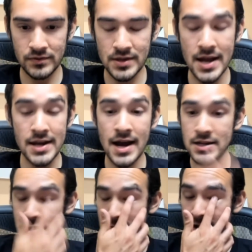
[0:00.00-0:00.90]
That
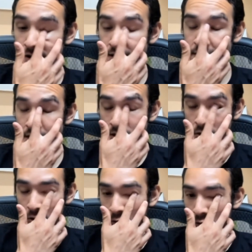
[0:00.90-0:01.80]
9 spare is the
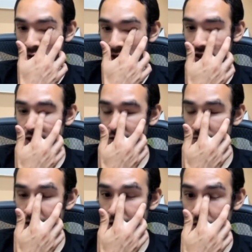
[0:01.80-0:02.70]
only thing
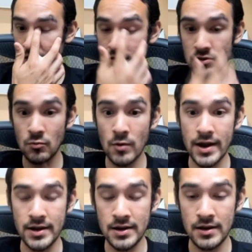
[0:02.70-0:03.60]
right now that's in the
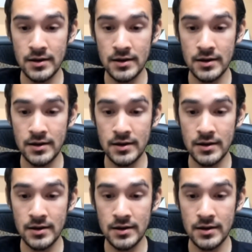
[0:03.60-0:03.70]
way.